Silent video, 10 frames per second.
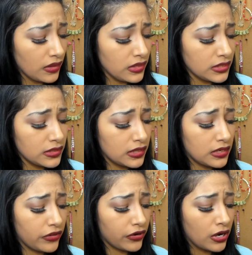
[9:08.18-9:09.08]
this is
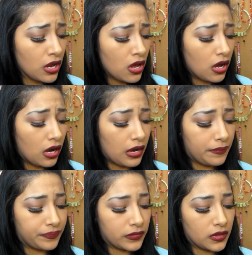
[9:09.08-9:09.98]
another
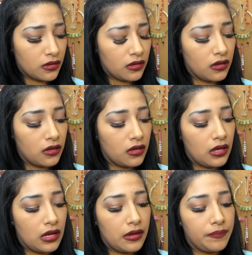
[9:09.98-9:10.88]
um,
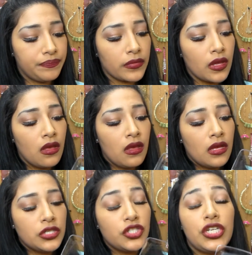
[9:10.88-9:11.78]
um,
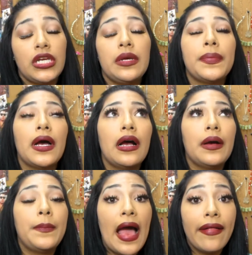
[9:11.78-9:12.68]
cheap uh,
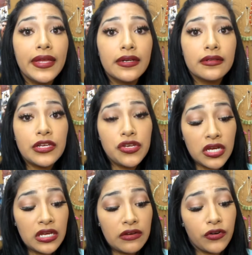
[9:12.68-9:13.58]
palette that you
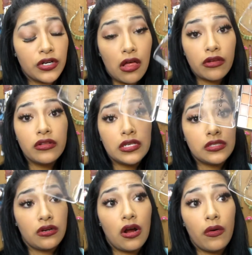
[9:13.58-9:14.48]
can get for a dollar. These
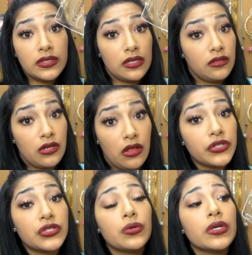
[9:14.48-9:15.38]
are always at the dollar
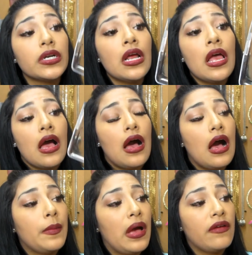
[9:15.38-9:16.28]
store.
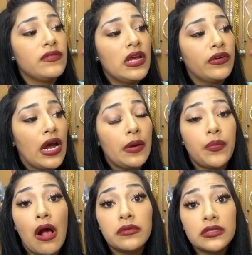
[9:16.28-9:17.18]
Um, I've never had
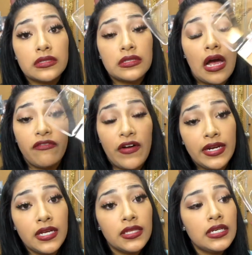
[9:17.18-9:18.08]
problems not
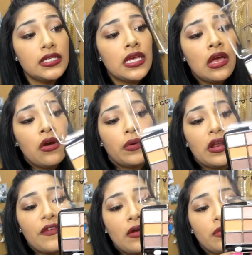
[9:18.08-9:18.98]
finding these. When I found